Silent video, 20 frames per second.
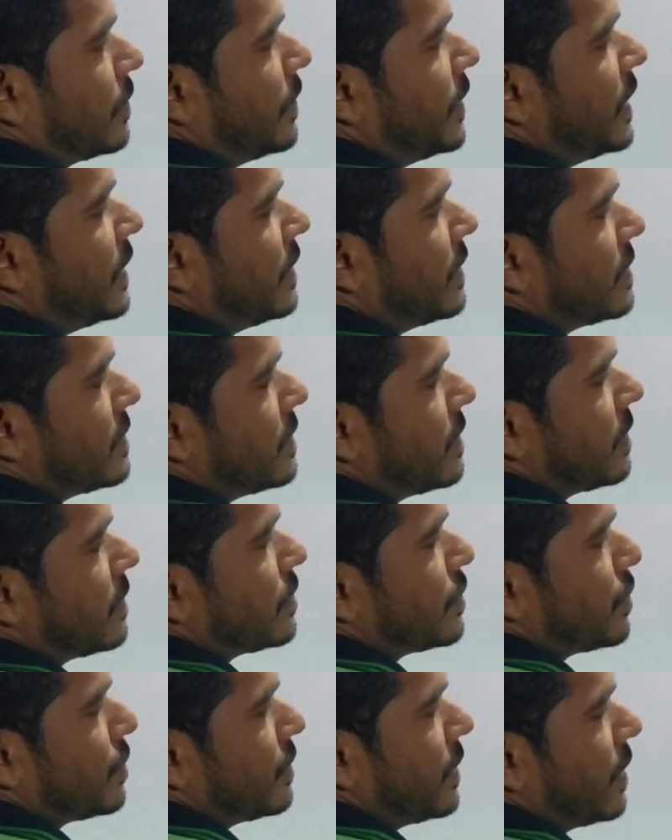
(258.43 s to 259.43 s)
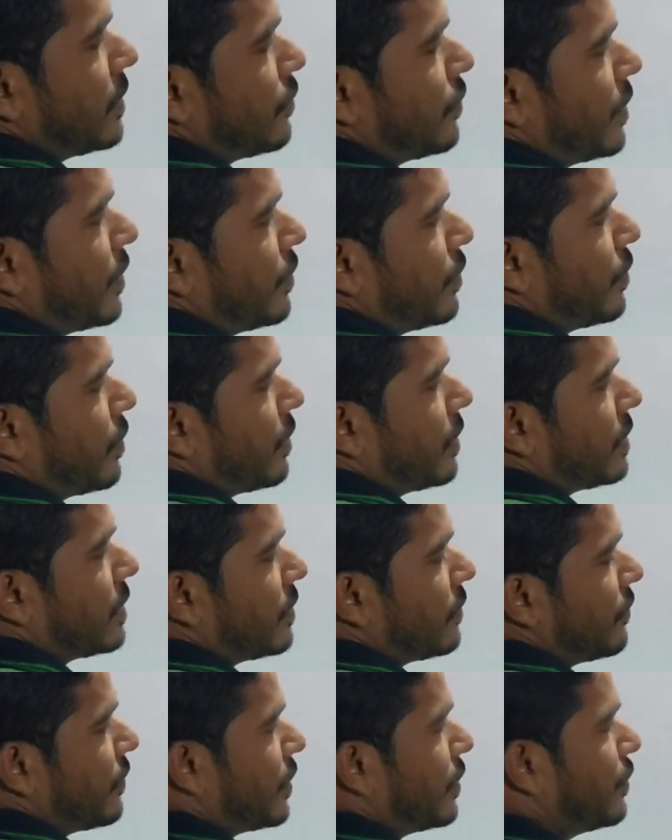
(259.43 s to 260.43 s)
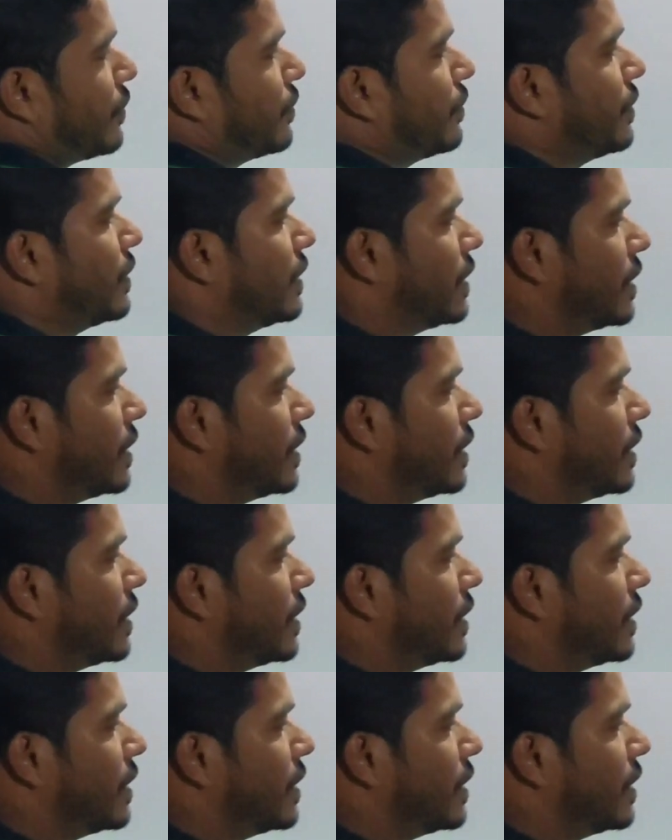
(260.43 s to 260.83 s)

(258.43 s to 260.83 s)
BD is there, so that we have drawn in the front view,